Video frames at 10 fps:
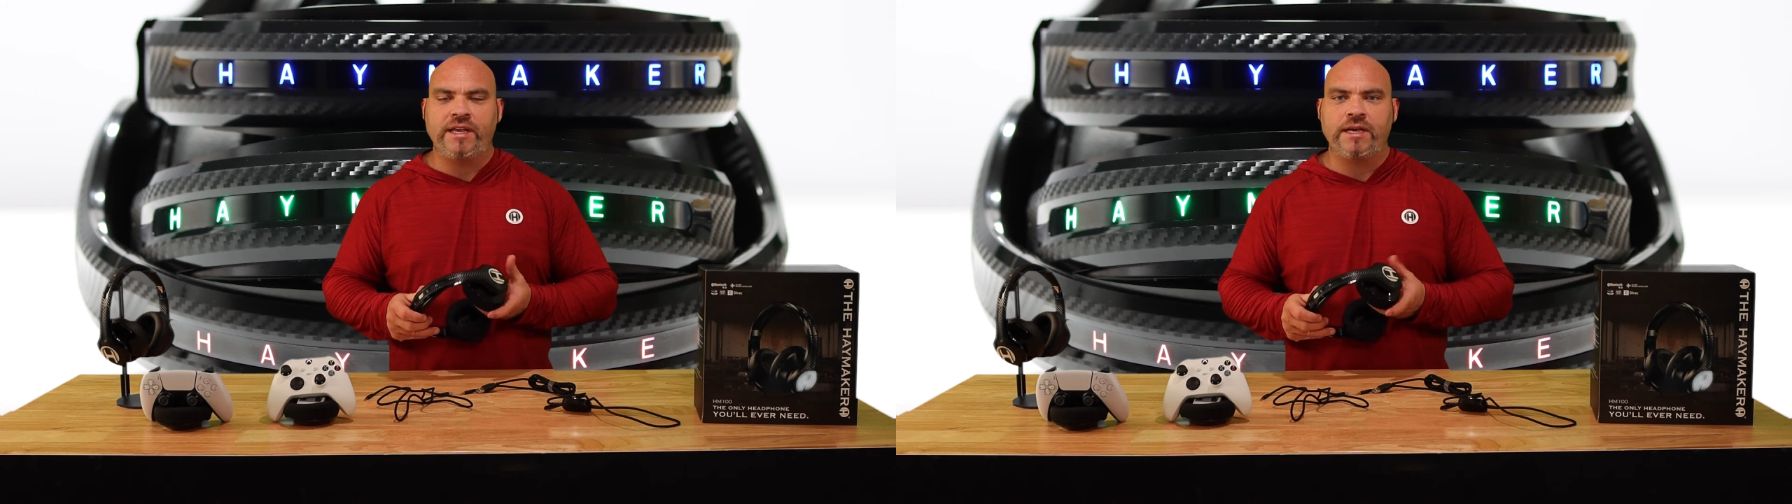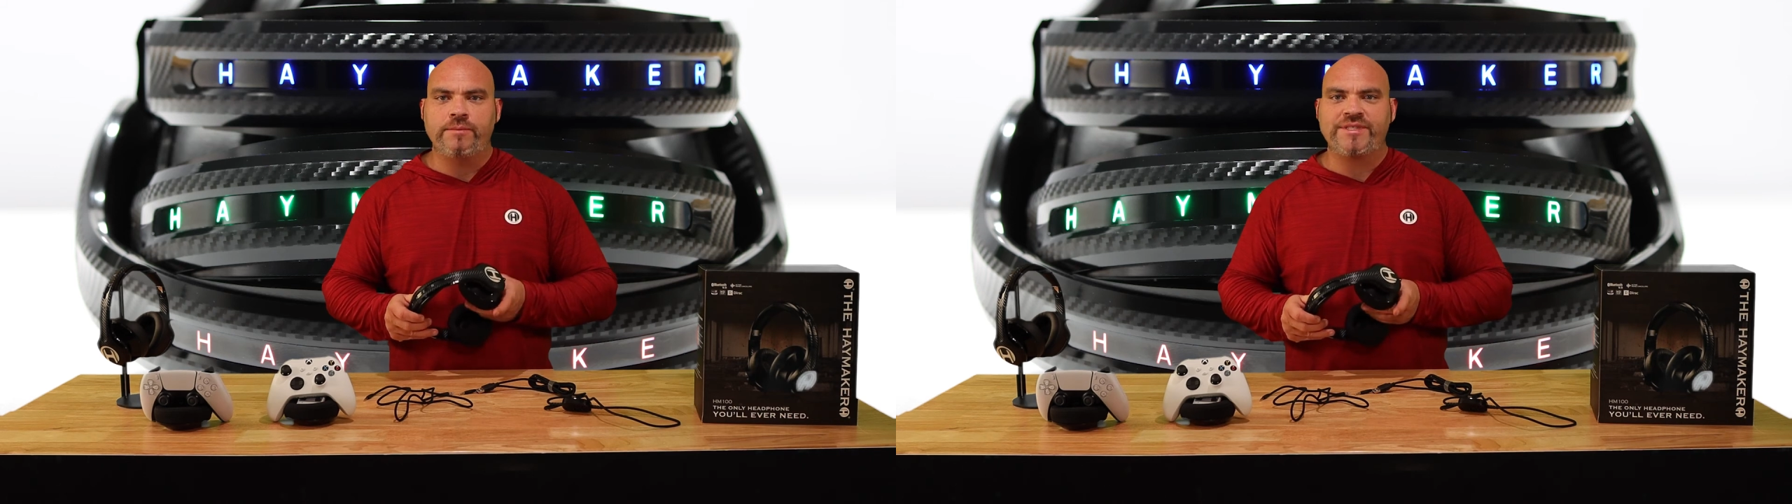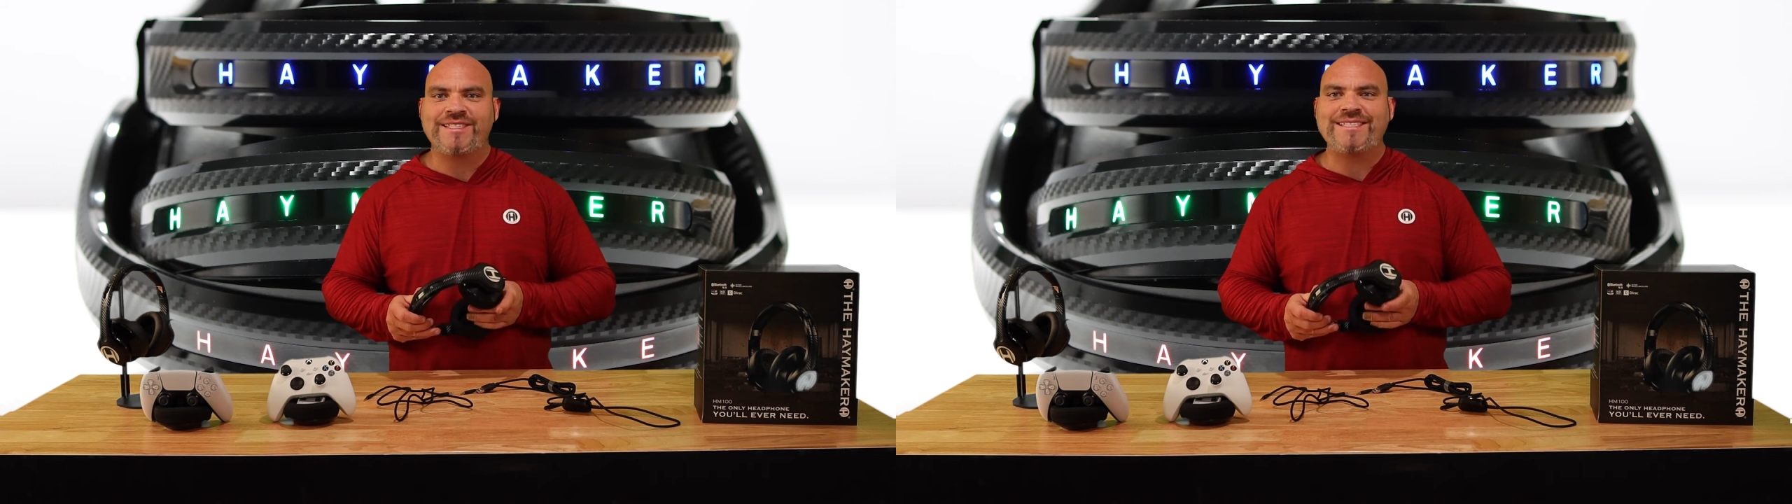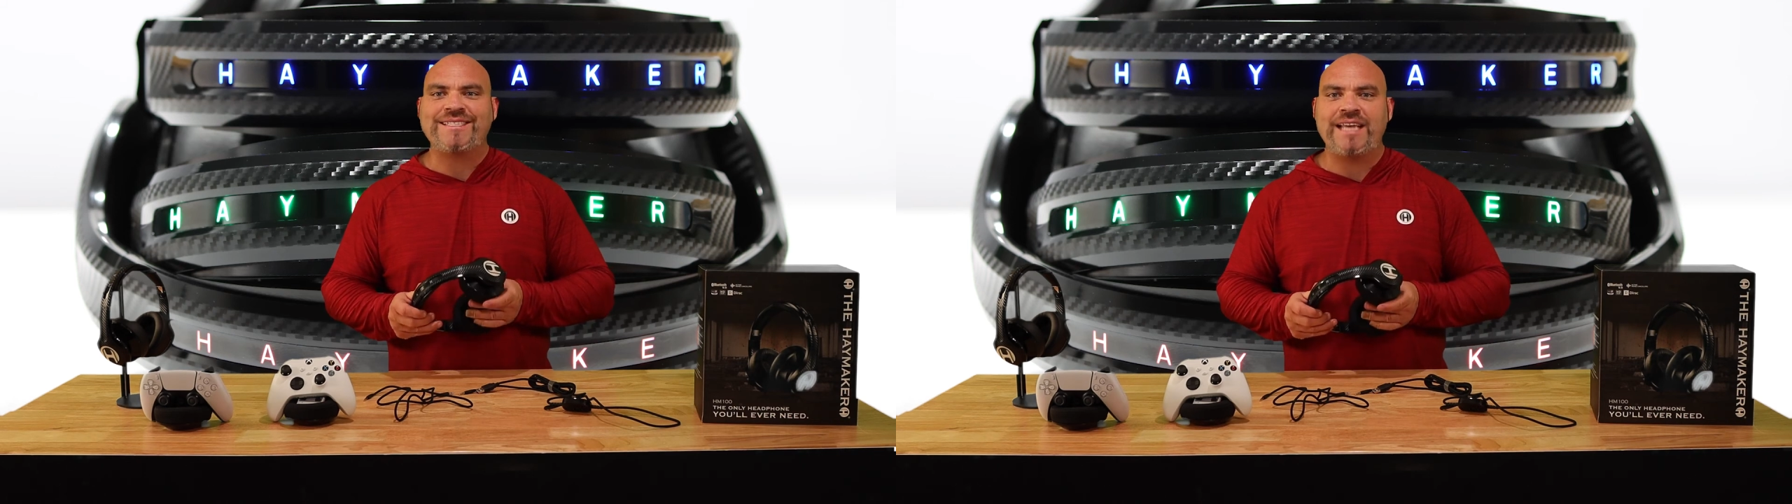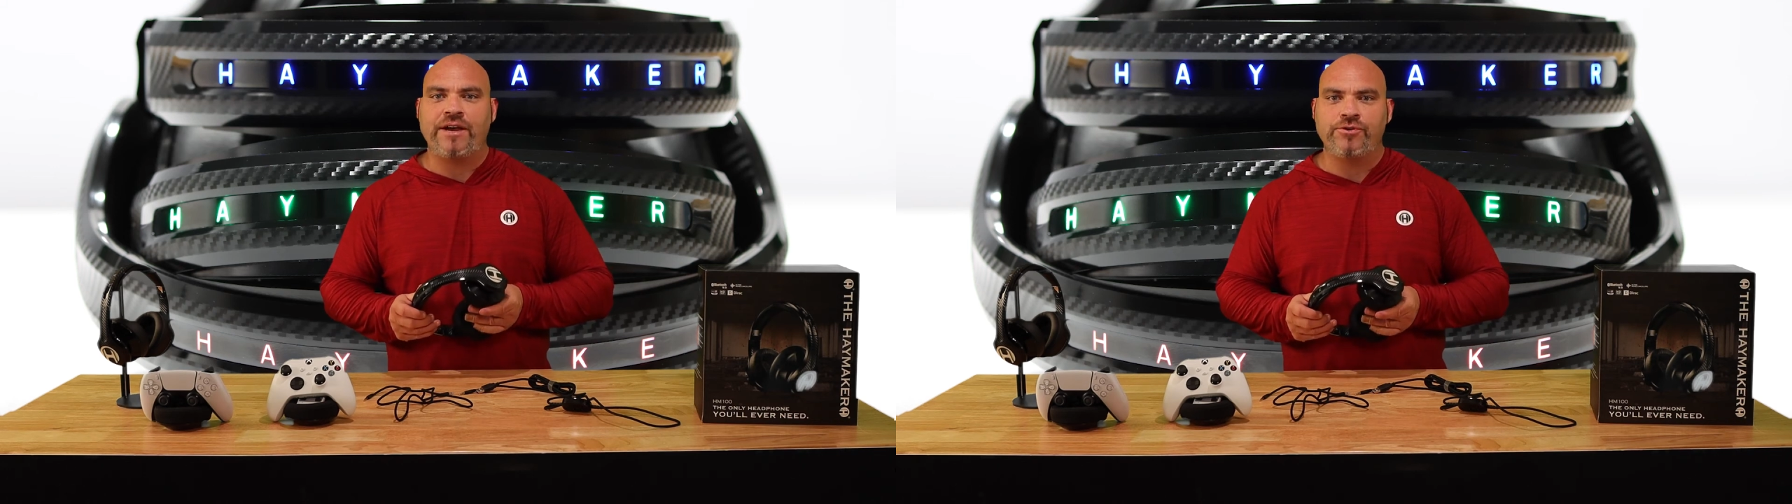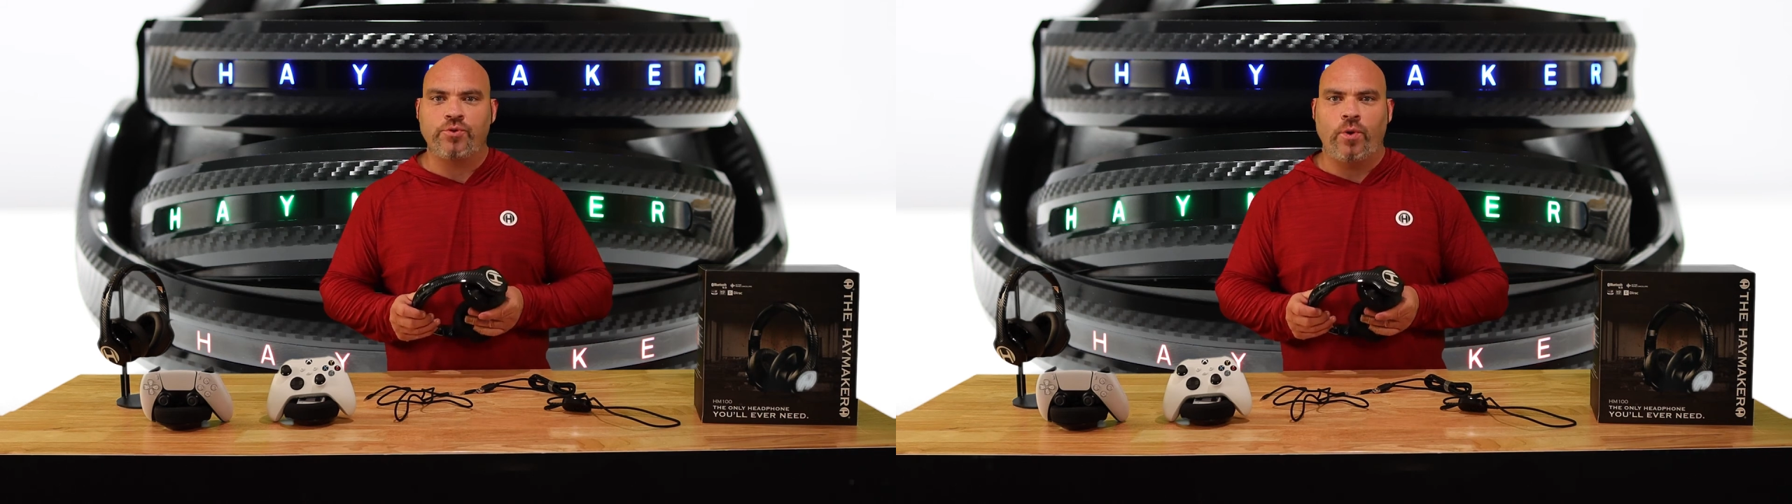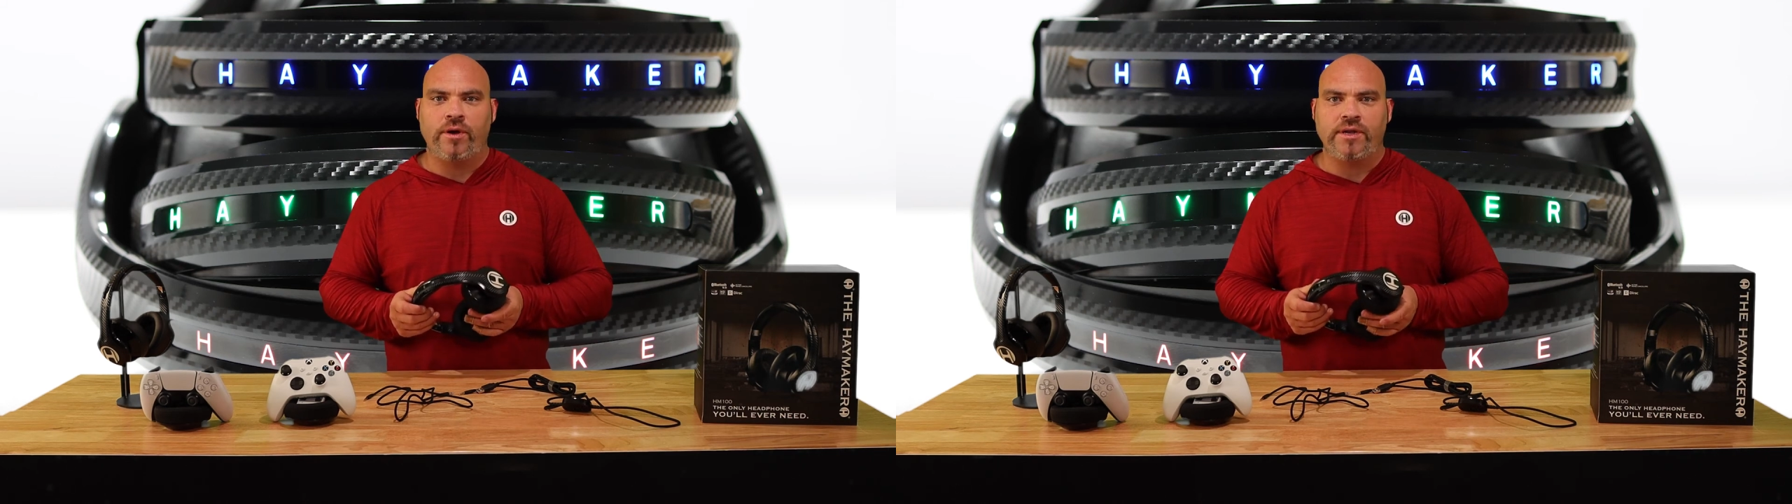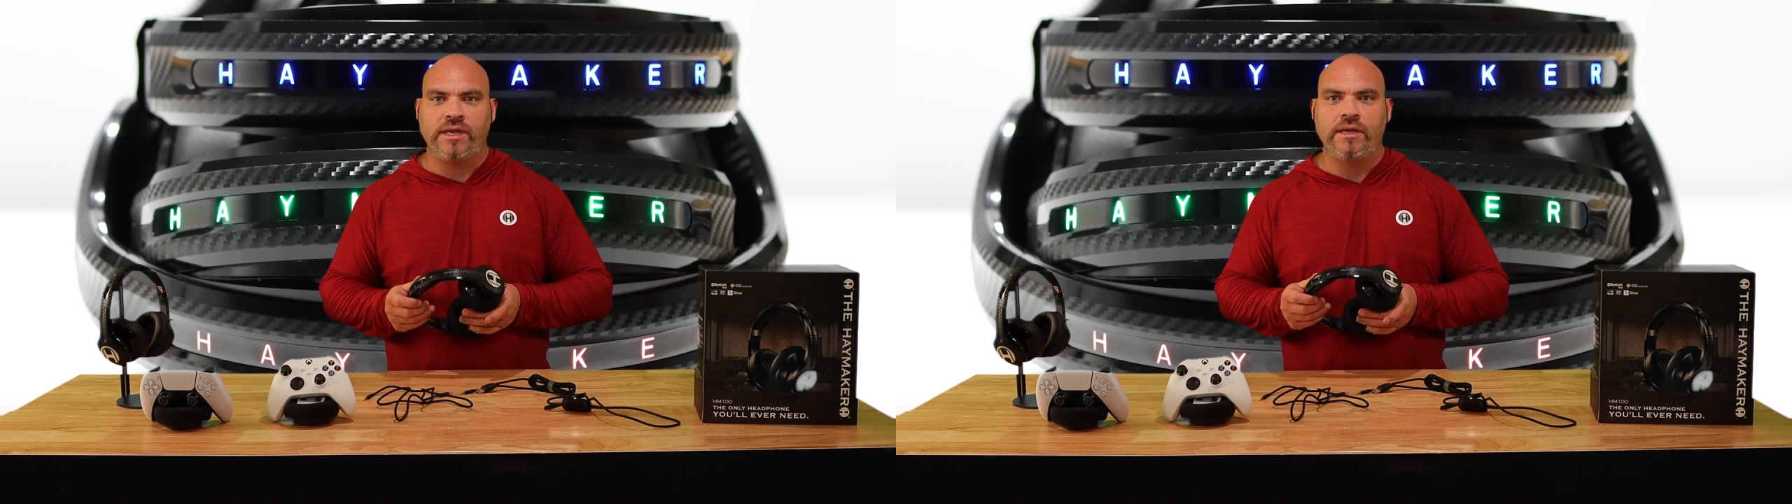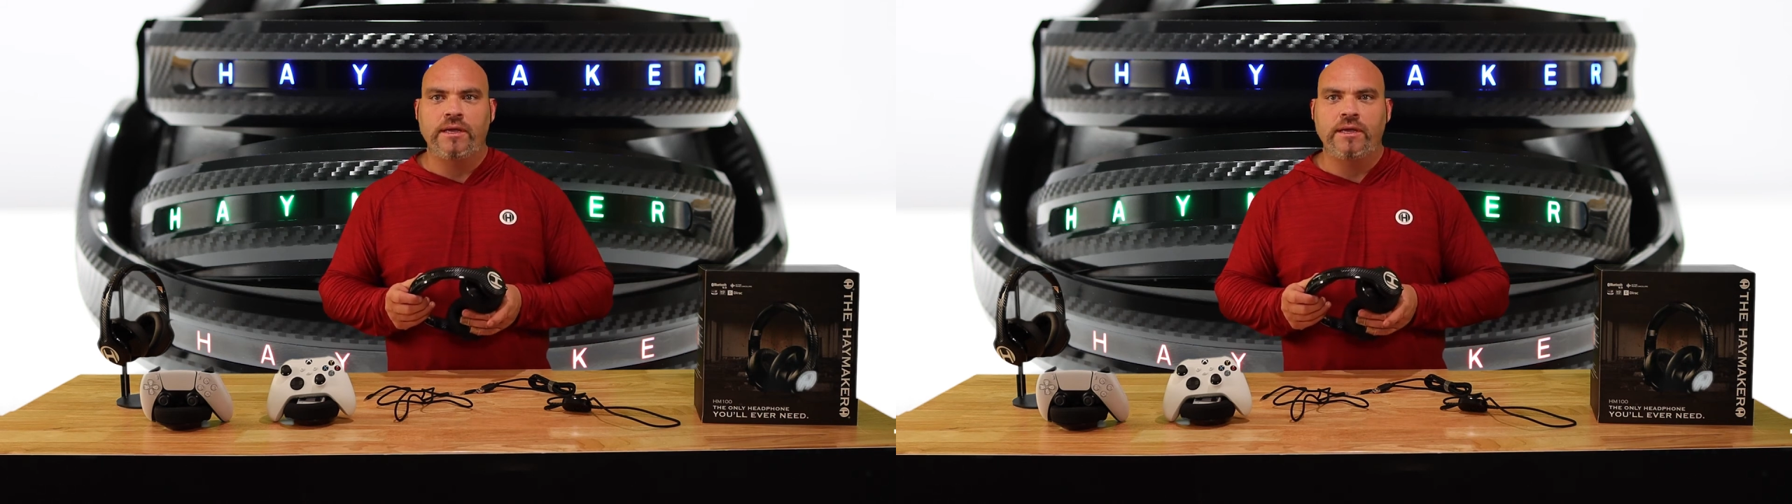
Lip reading: comes to sound quality,